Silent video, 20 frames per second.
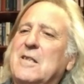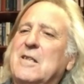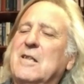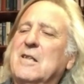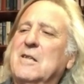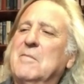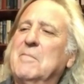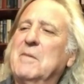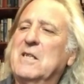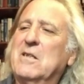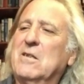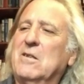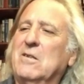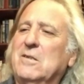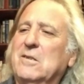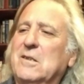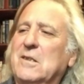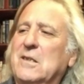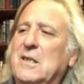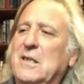going to be
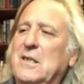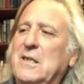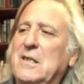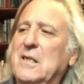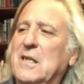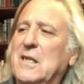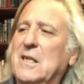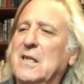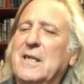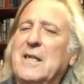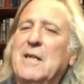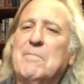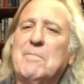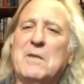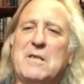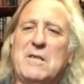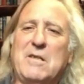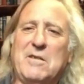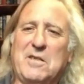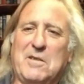called the
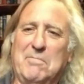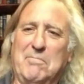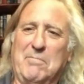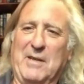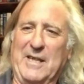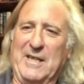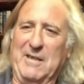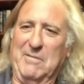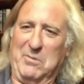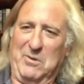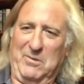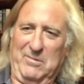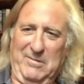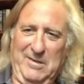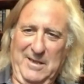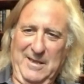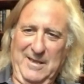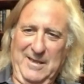Hypnotist Bible,